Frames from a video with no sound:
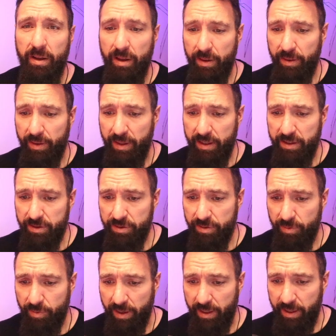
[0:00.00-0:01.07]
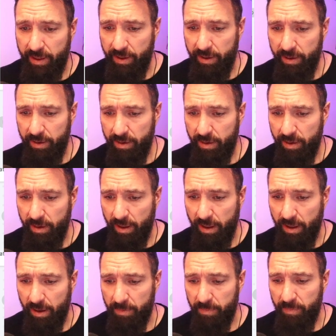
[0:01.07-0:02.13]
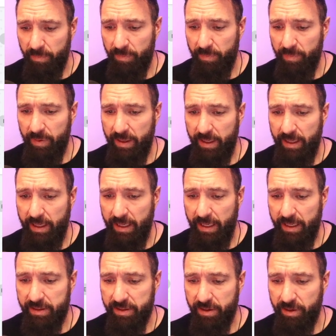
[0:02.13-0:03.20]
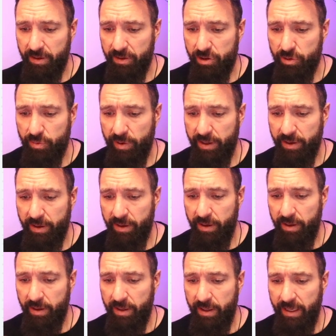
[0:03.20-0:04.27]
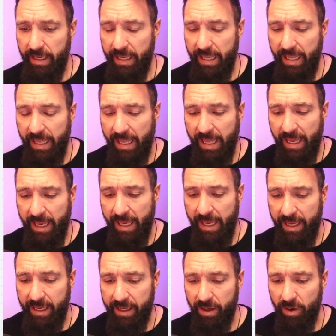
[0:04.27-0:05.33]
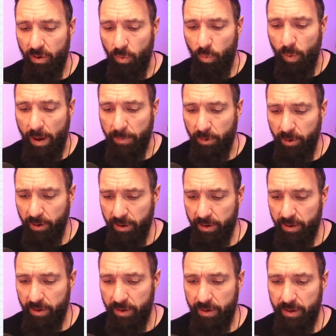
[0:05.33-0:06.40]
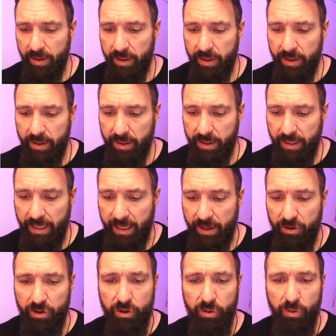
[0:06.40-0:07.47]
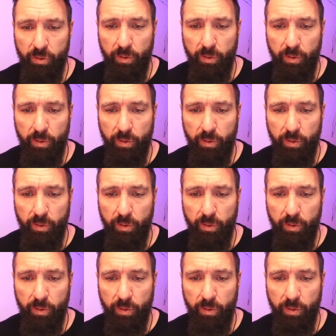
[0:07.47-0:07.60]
this right here. It's going to trigger a webhook into